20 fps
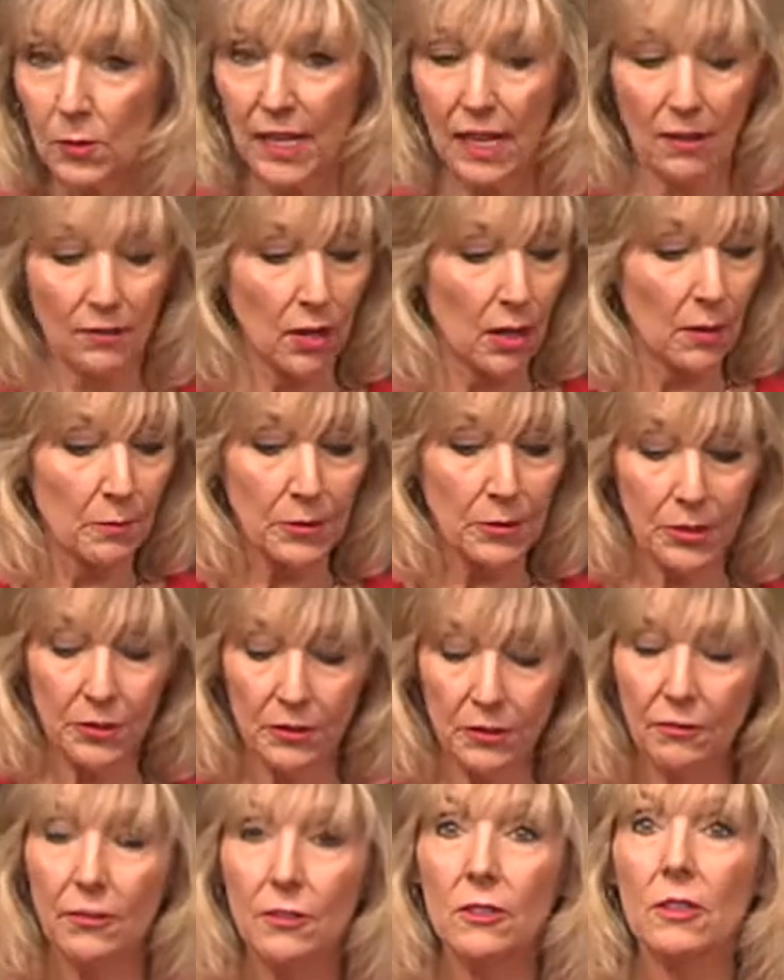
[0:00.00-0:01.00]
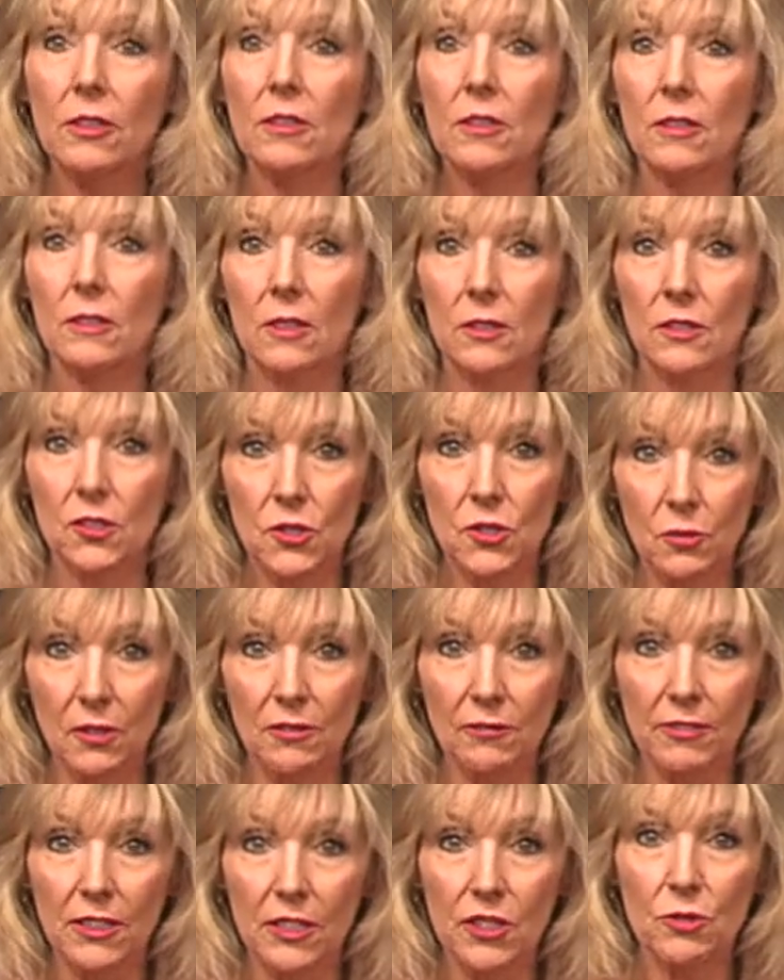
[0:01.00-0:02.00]
have our beautiful
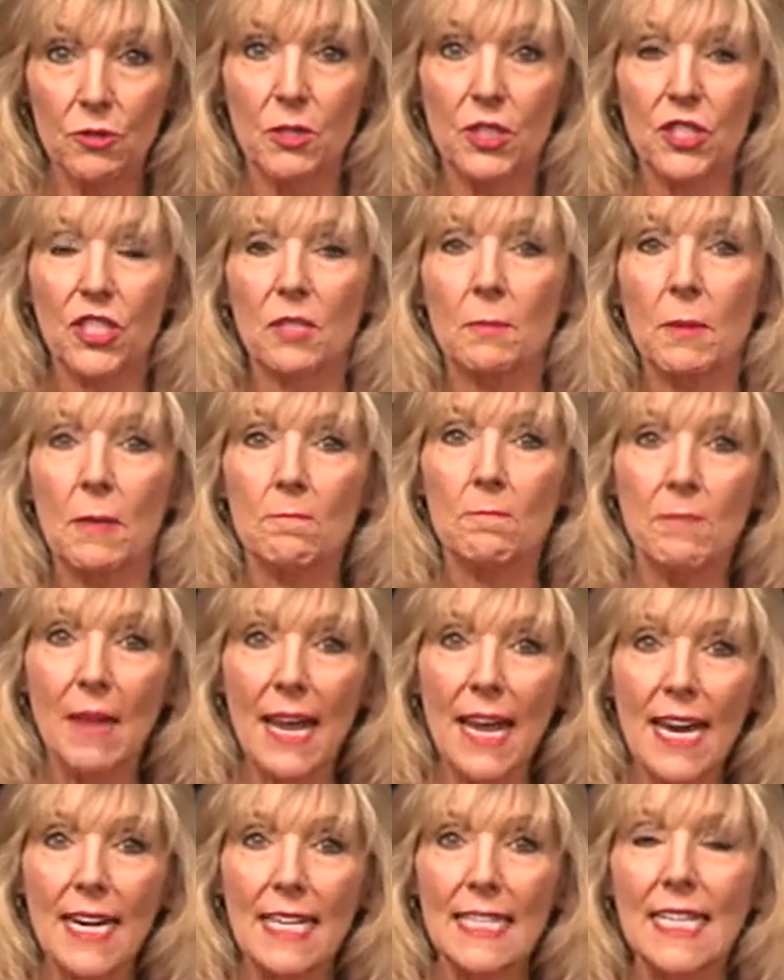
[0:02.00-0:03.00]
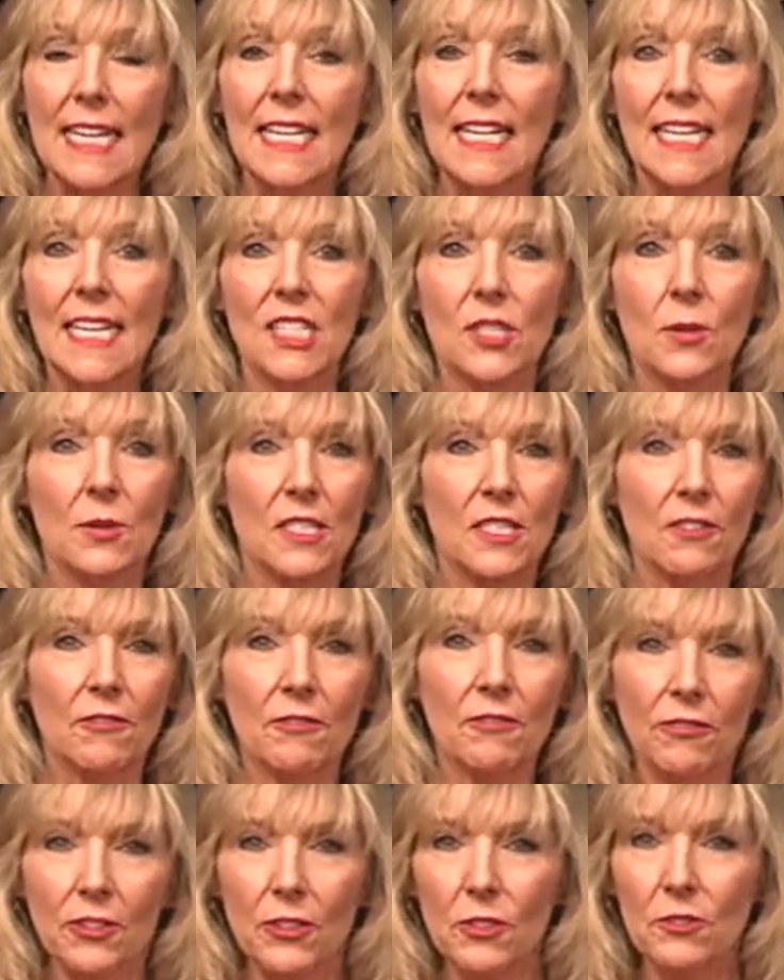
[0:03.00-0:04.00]
swordfish, which has been baked. So it's
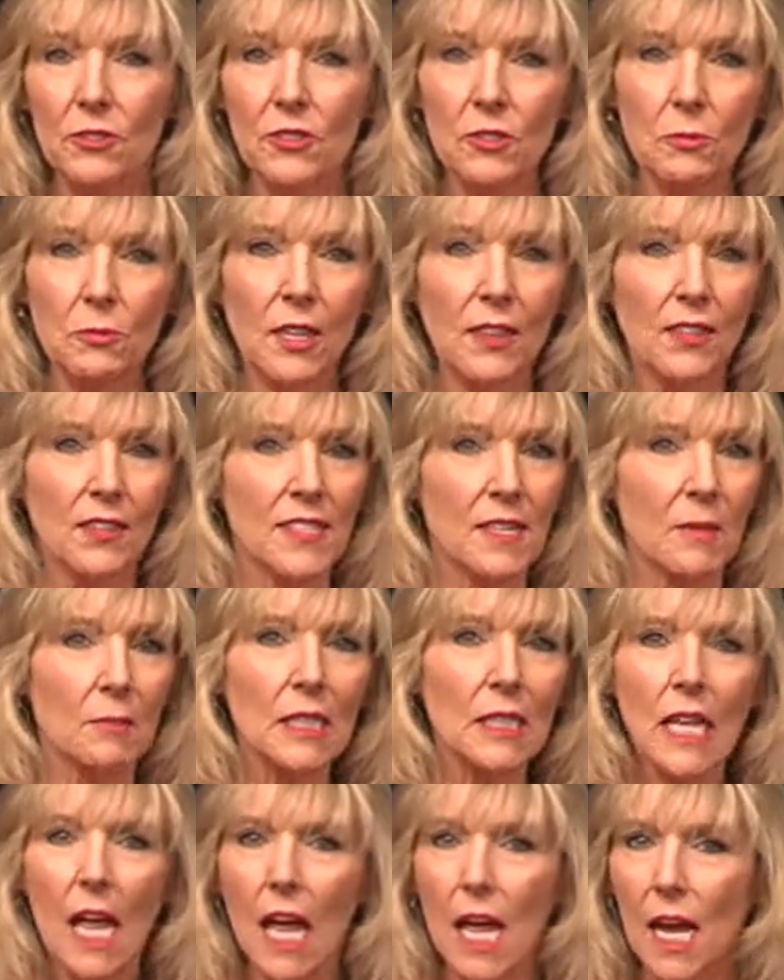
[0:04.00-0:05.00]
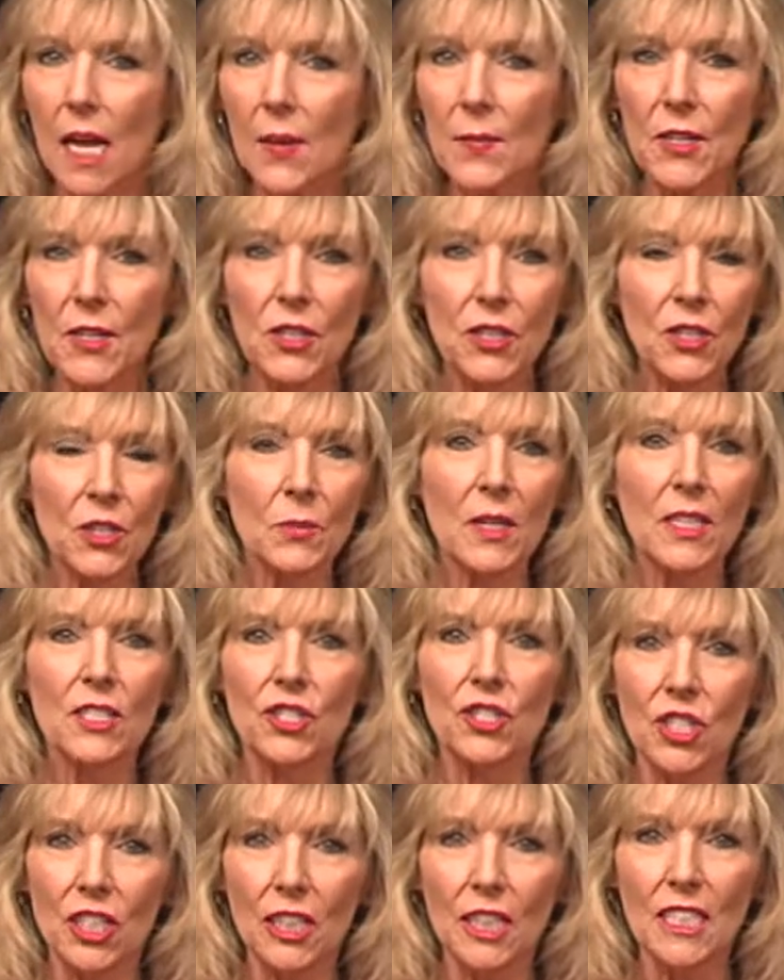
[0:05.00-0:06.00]
infused with some lime and cumin,
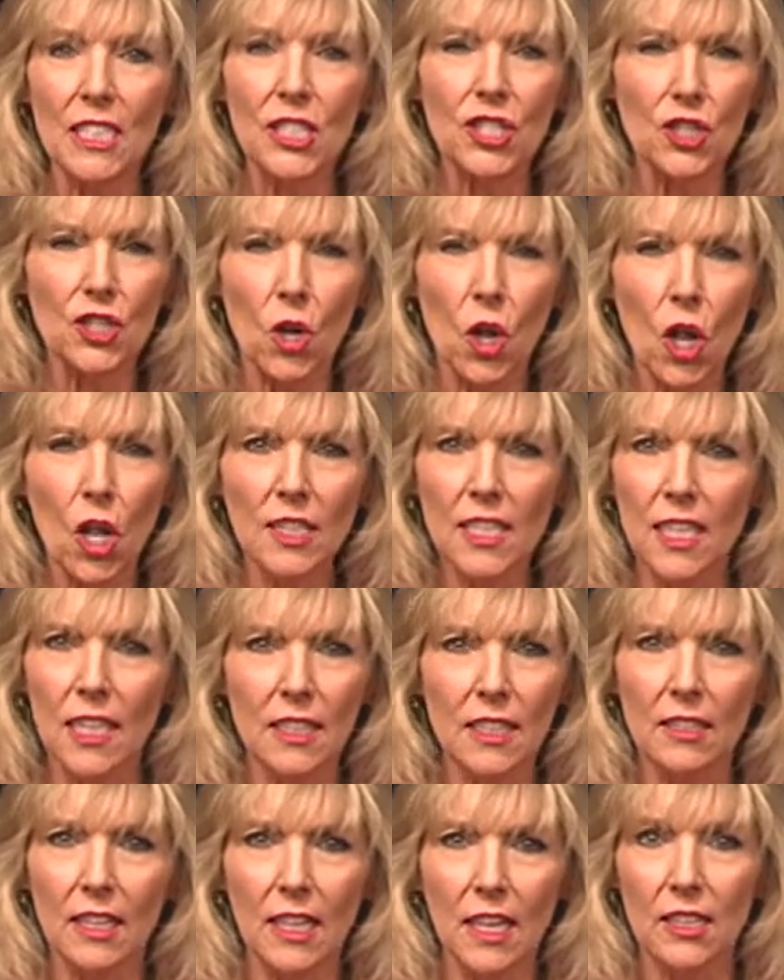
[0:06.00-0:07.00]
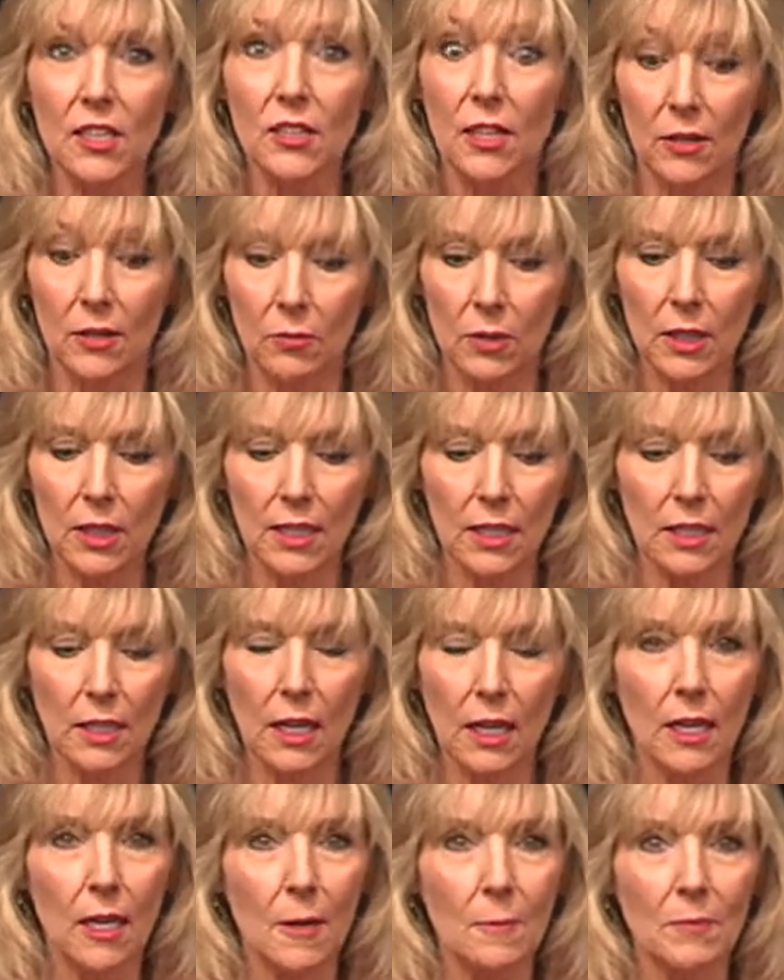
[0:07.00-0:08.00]
chili, salt, and it really,
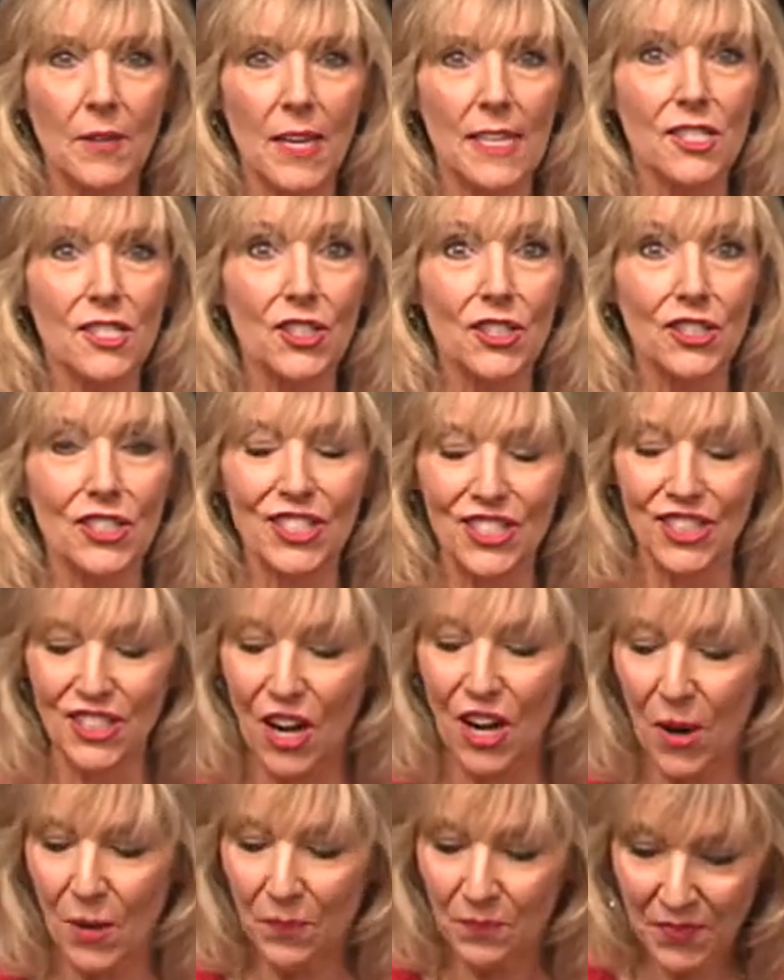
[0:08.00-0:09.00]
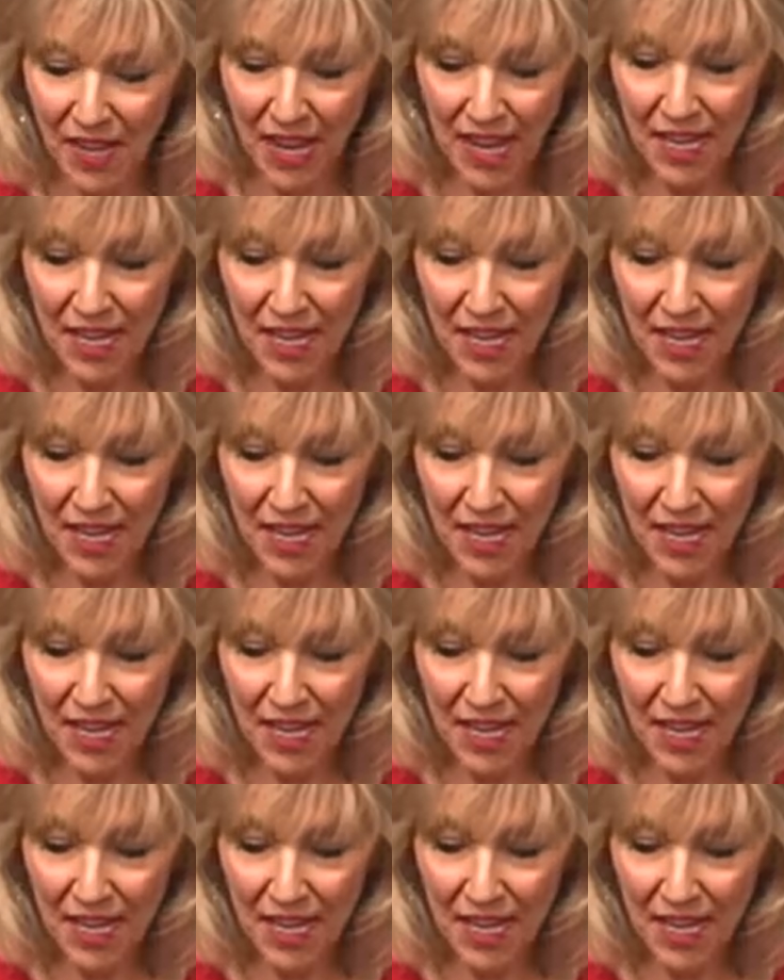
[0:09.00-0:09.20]
it's good to go.